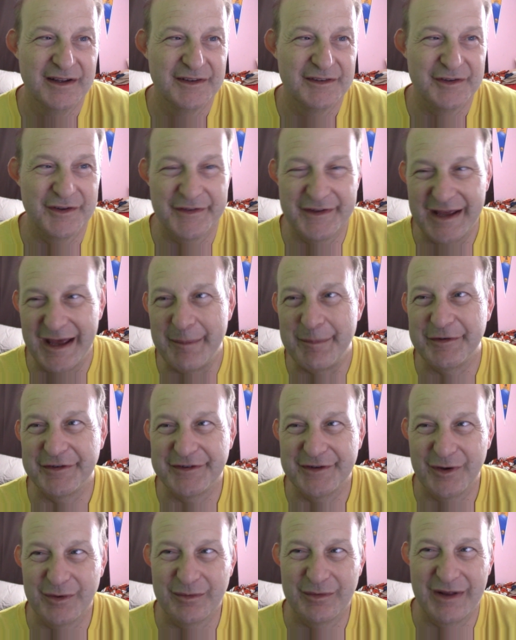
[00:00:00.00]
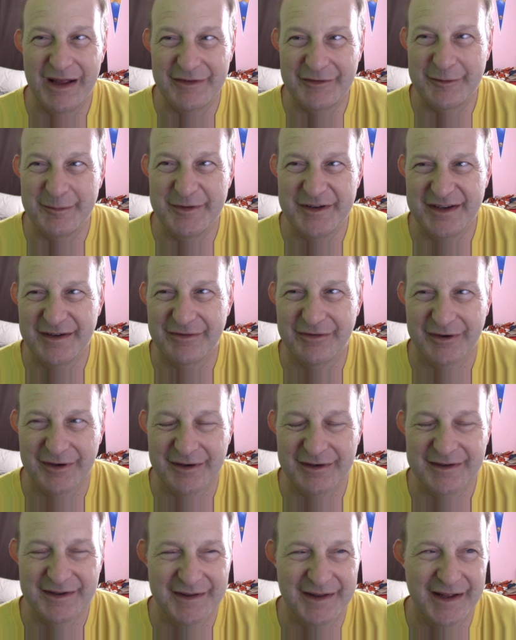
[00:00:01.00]
So the episode will have to be
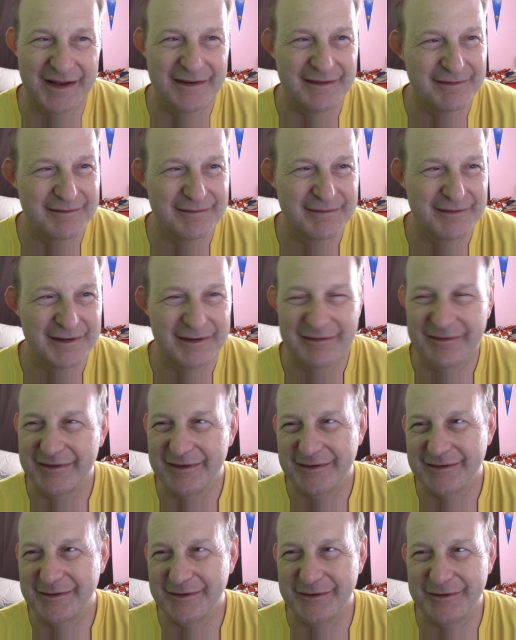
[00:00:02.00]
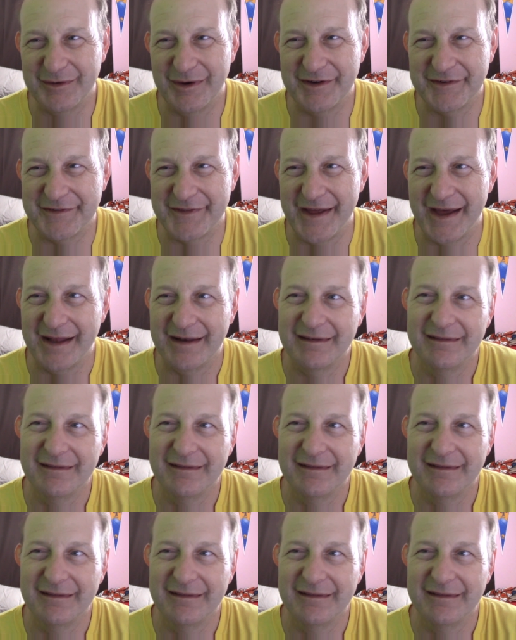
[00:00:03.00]
different to address that.